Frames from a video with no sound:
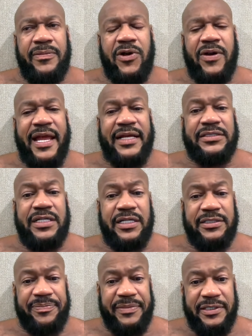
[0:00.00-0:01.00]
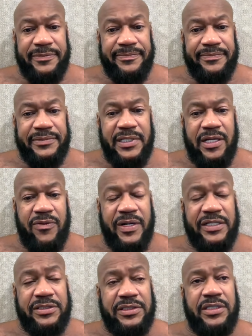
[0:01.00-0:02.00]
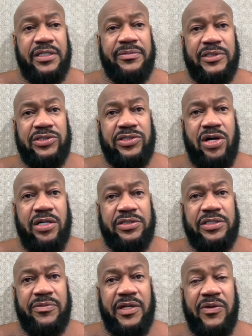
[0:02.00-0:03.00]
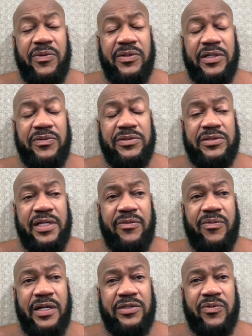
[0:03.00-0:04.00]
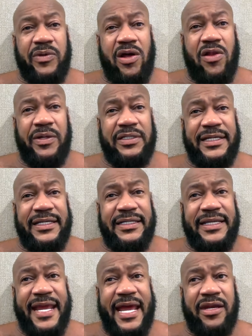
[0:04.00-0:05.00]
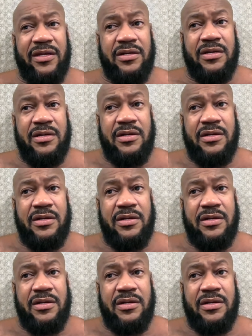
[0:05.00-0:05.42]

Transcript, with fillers: her ex-husband. They arrested him and charged him. He he was they went all the way to Indiana